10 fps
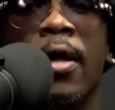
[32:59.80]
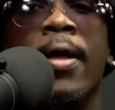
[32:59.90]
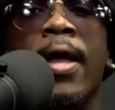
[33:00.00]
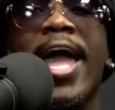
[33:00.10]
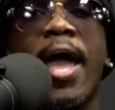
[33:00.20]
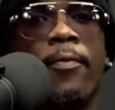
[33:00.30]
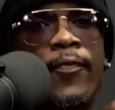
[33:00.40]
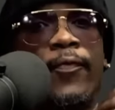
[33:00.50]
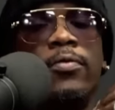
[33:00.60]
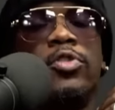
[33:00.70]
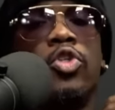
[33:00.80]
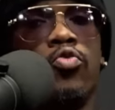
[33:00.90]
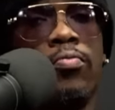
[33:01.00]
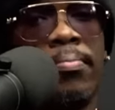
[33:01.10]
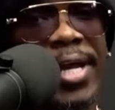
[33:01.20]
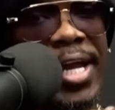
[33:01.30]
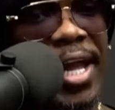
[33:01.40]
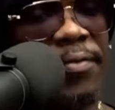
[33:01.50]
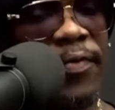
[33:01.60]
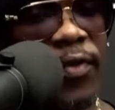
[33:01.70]
And to me
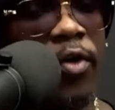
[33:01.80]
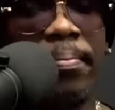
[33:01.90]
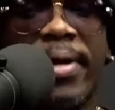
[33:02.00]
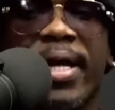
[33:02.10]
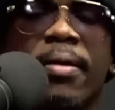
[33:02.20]
and for me,